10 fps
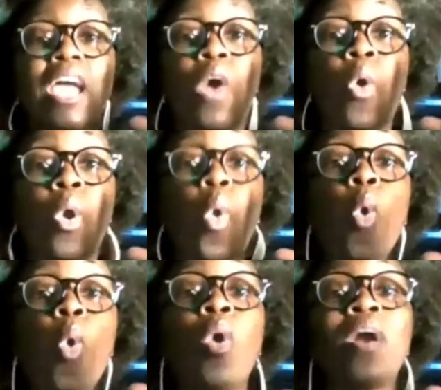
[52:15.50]
or
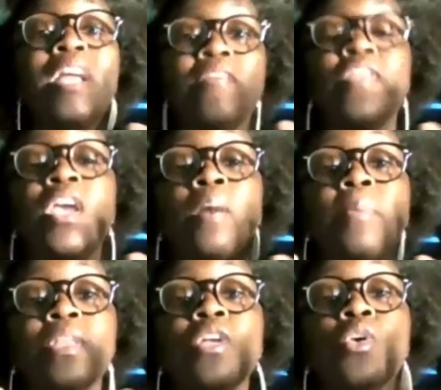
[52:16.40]
or if their
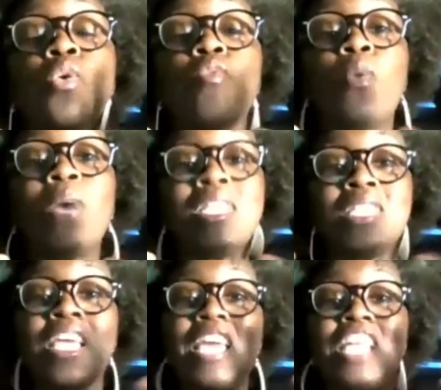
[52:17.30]
political voice
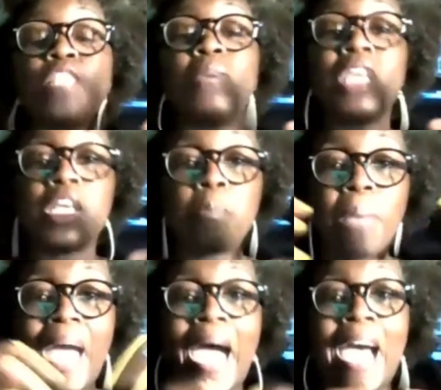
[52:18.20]
is being
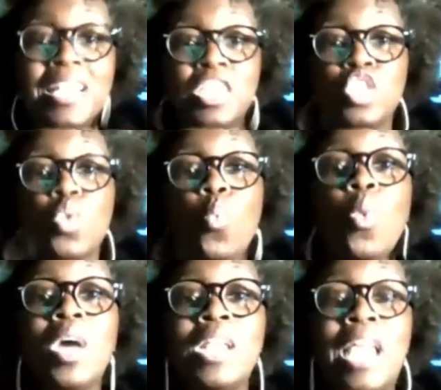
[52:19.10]
packed into
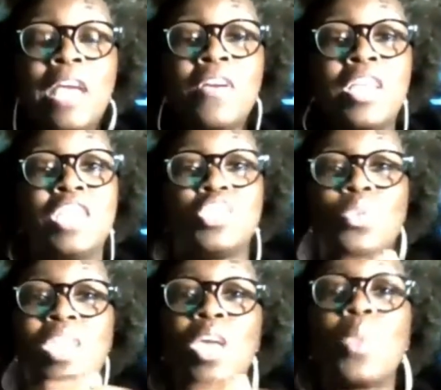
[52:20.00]
one area so
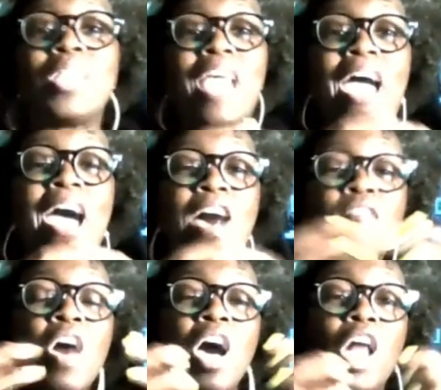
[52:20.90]
they only have
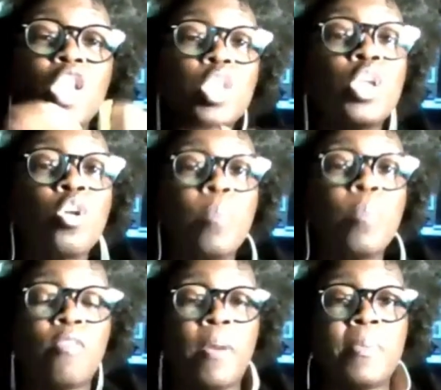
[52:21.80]
a little bit
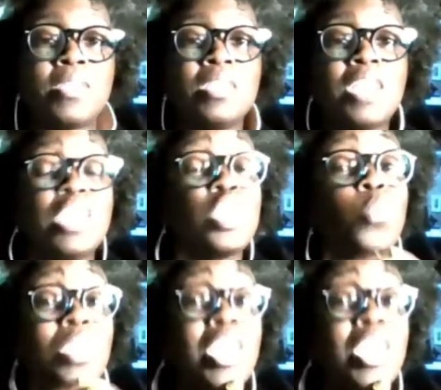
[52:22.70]
of representation when